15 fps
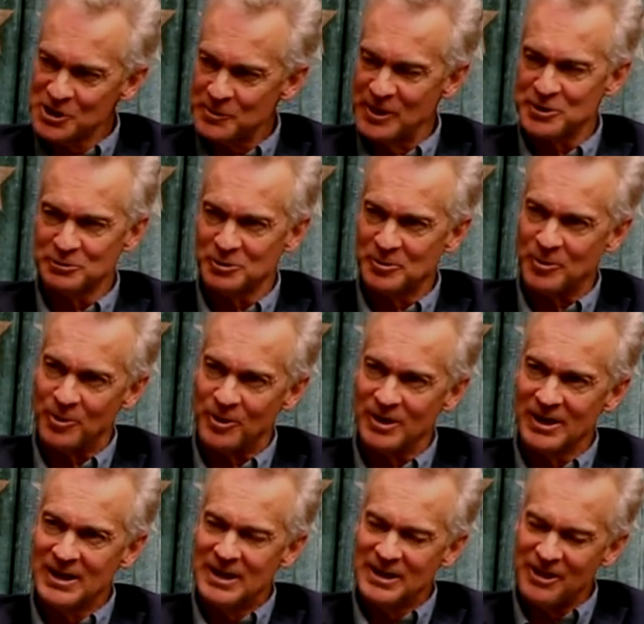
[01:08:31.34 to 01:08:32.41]
Special Report,
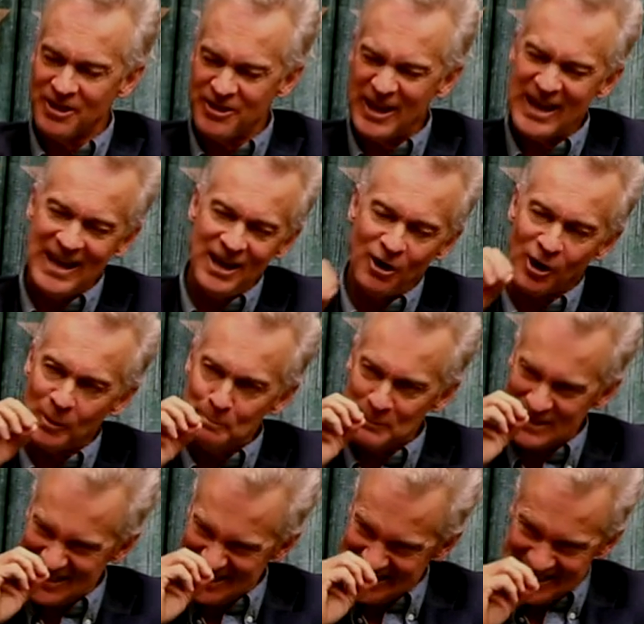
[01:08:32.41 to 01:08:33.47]
they are
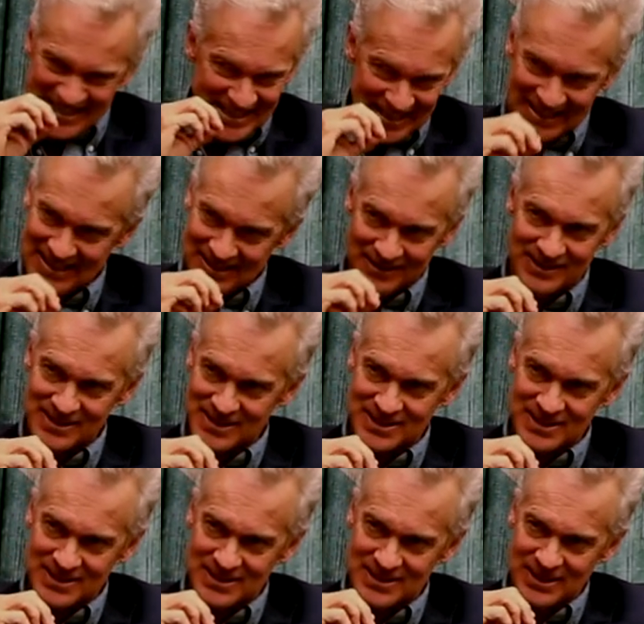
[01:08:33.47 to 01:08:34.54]

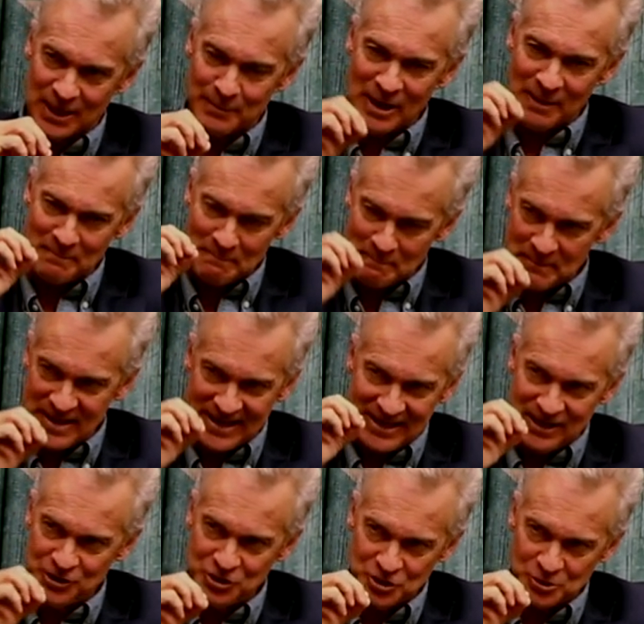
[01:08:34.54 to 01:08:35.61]
meticulous about
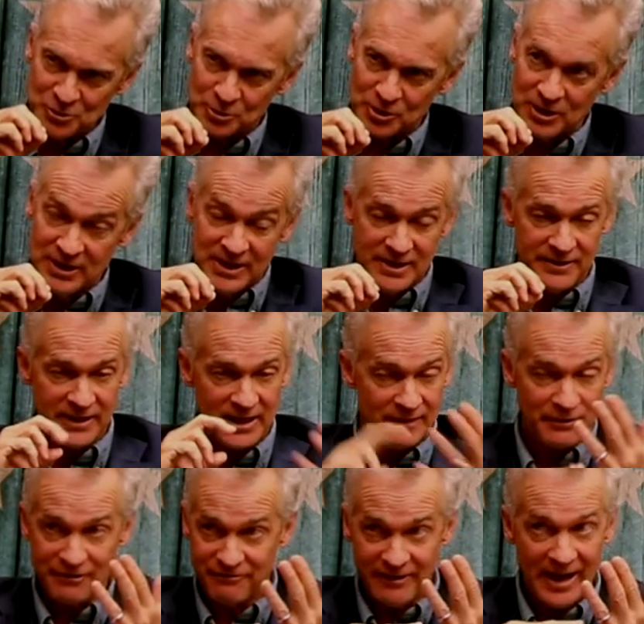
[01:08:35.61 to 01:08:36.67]
making sure that
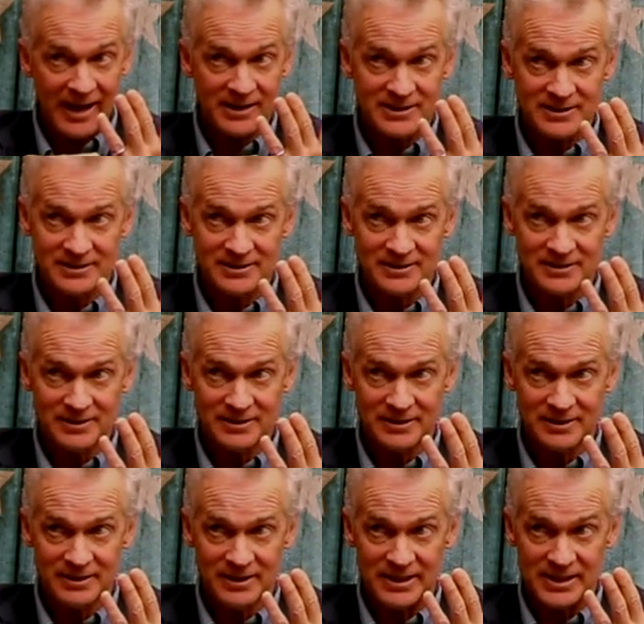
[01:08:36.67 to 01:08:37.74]
every fact
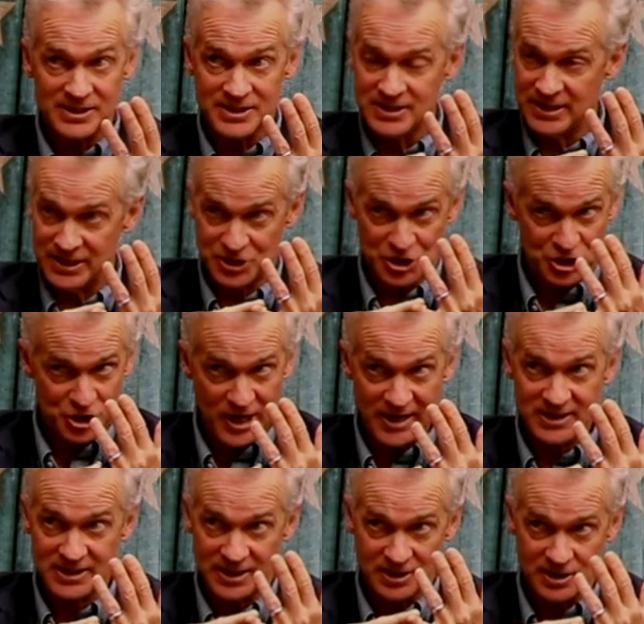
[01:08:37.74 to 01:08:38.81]
is, is
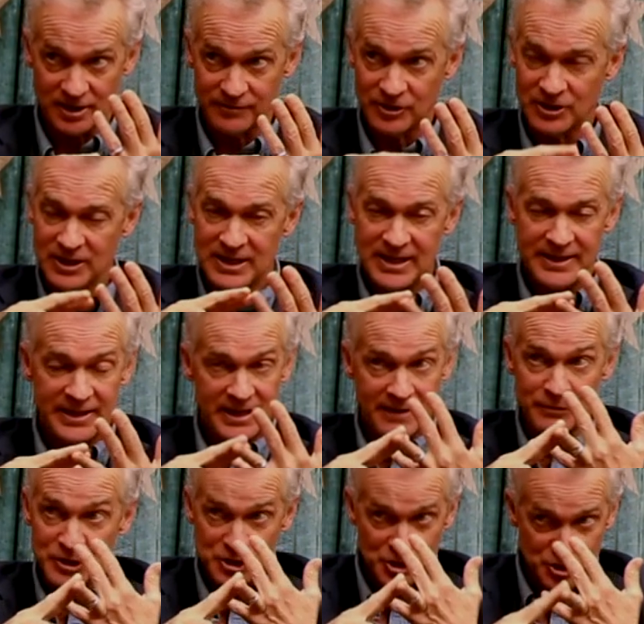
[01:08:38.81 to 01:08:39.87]
checked and covered that
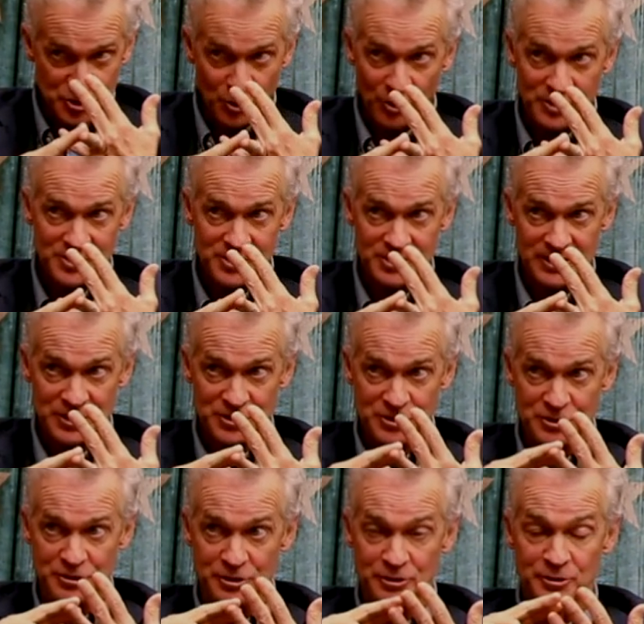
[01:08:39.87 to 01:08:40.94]
every source is
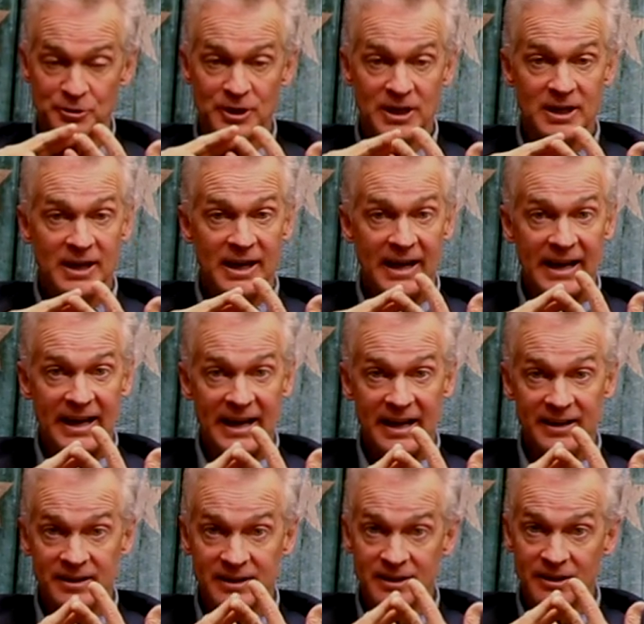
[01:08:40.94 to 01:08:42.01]
true
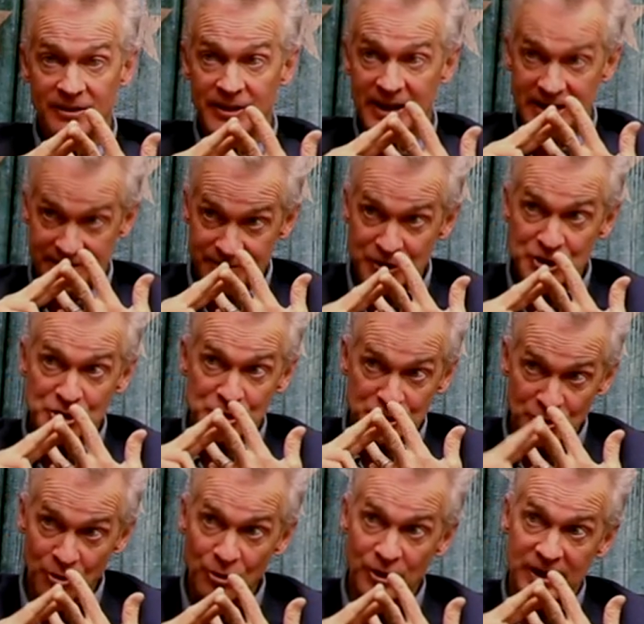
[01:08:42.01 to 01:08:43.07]
and that every
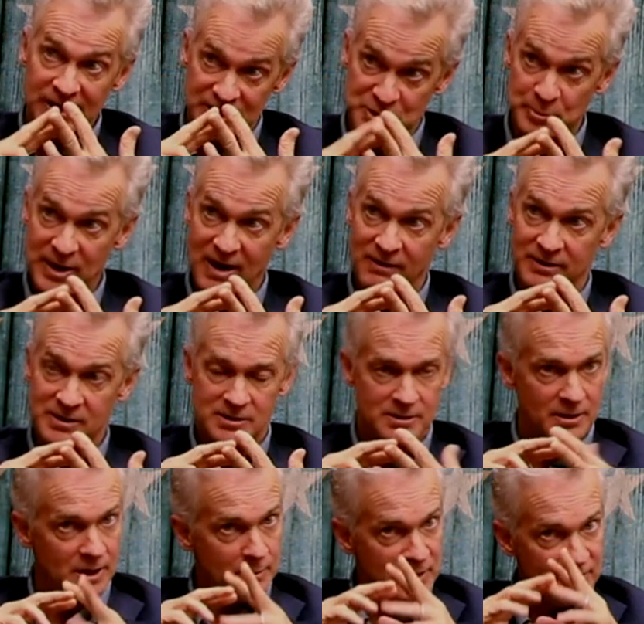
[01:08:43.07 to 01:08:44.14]
story is balanced.
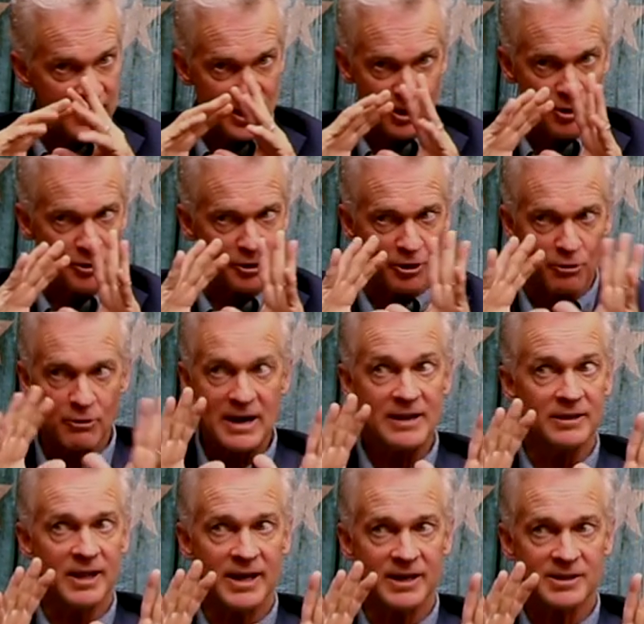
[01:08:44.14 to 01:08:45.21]
I mean, they go to
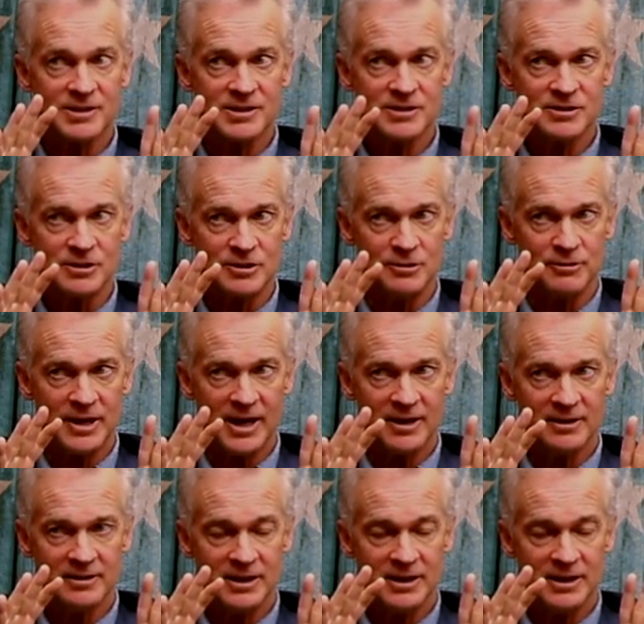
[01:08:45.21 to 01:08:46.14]
great lengths to do that.